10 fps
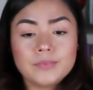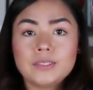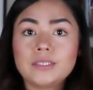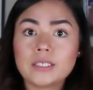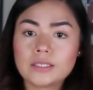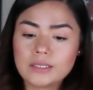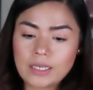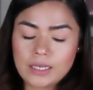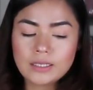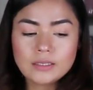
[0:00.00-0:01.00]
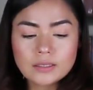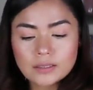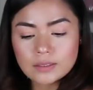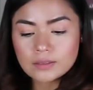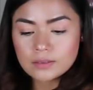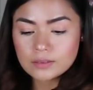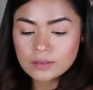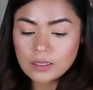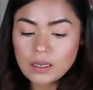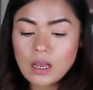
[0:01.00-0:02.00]
Success.
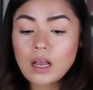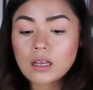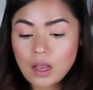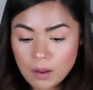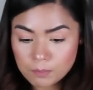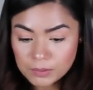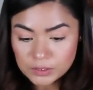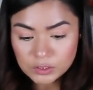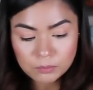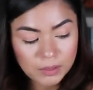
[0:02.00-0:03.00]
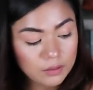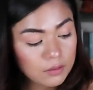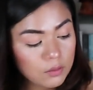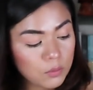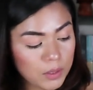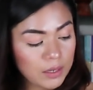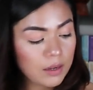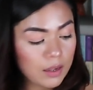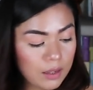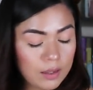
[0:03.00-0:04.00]
Accomplishment,
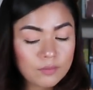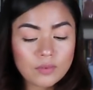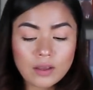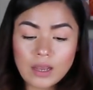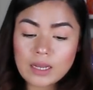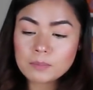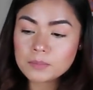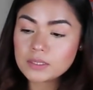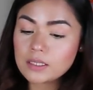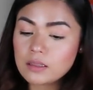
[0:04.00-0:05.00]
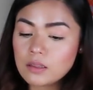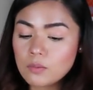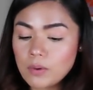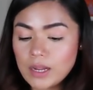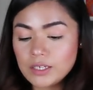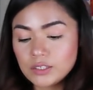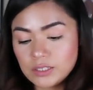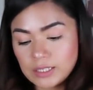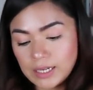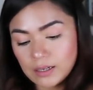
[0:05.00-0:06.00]
Three of Cups. In the Rider
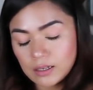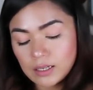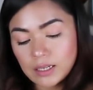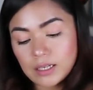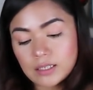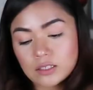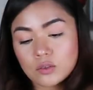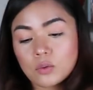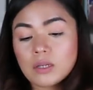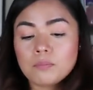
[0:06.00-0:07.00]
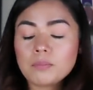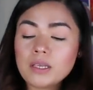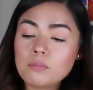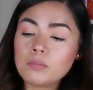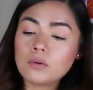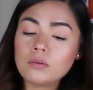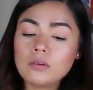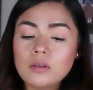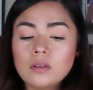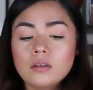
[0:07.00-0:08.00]
deck is three people,
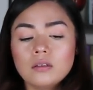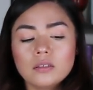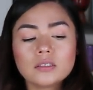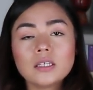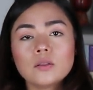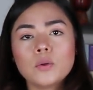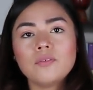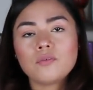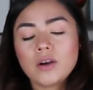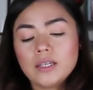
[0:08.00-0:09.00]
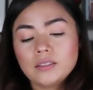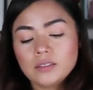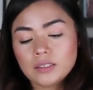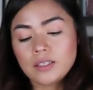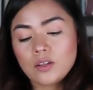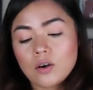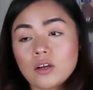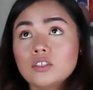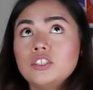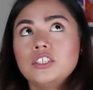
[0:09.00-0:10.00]
looks like three friends, and they're
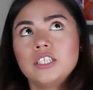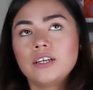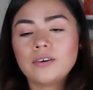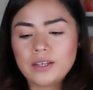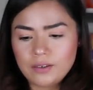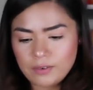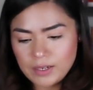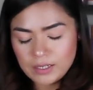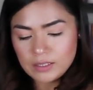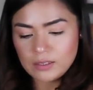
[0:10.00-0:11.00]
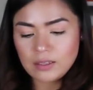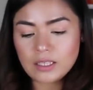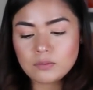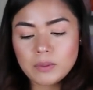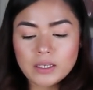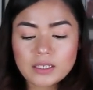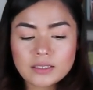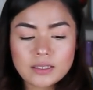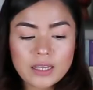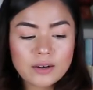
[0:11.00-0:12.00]
all cheering, right? And that's
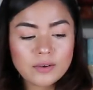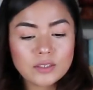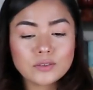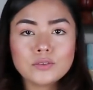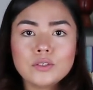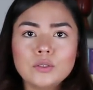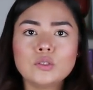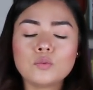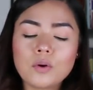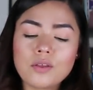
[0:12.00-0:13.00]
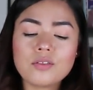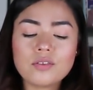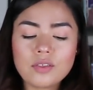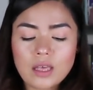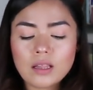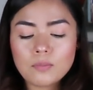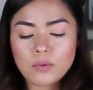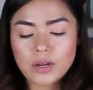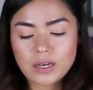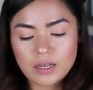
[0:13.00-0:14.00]
because there is news worth
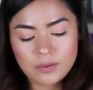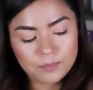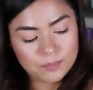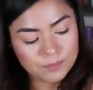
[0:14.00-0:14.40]
celebrating.